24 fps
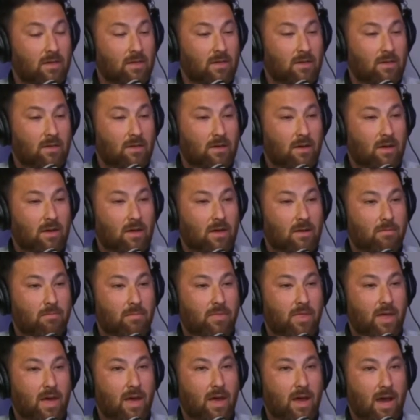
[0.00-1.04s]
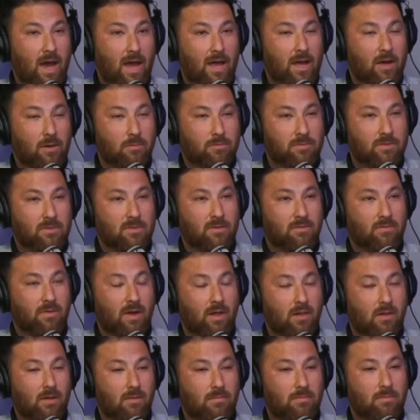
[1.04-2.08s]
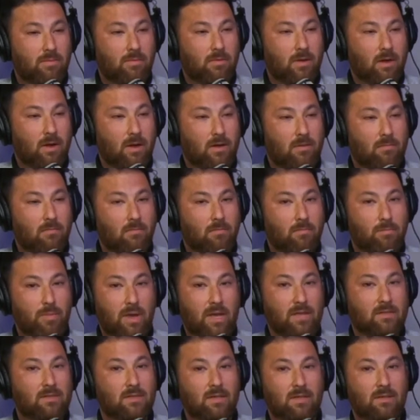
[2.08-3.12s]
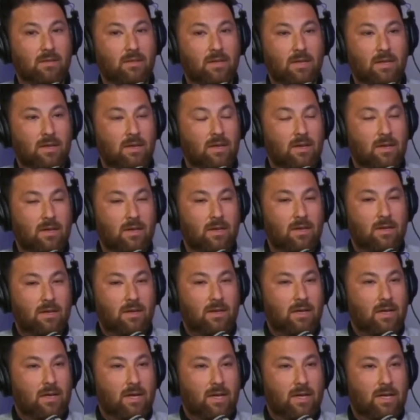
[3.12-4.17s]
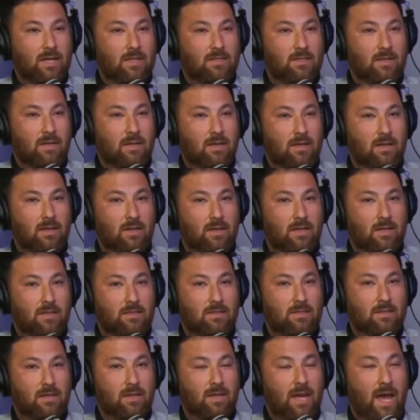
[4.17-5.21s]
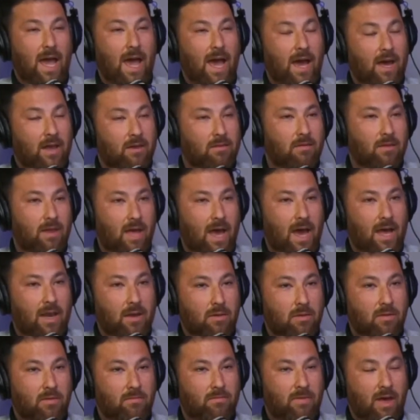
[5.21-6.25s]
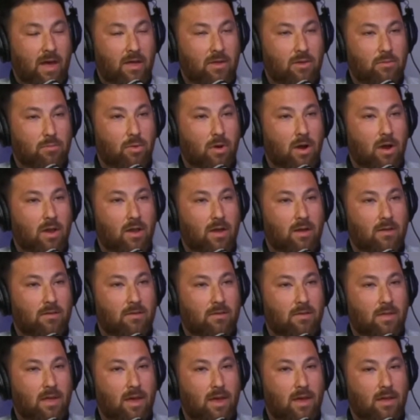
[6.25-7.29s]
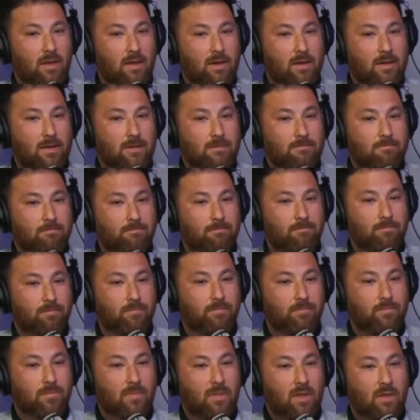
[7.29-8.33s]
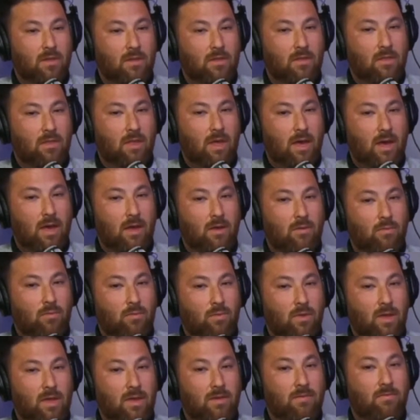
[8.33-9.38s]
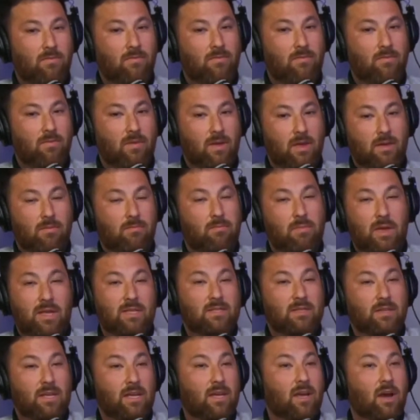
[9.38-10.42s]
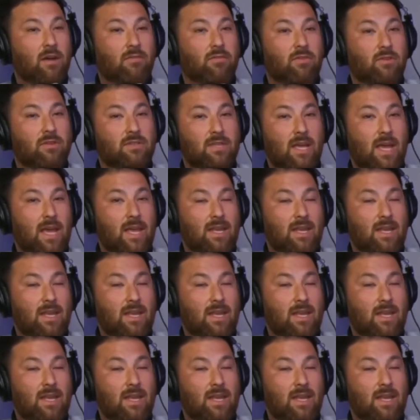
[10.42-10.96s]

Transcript: That I helped develop. Basically, it's a added value product that if it basically covers any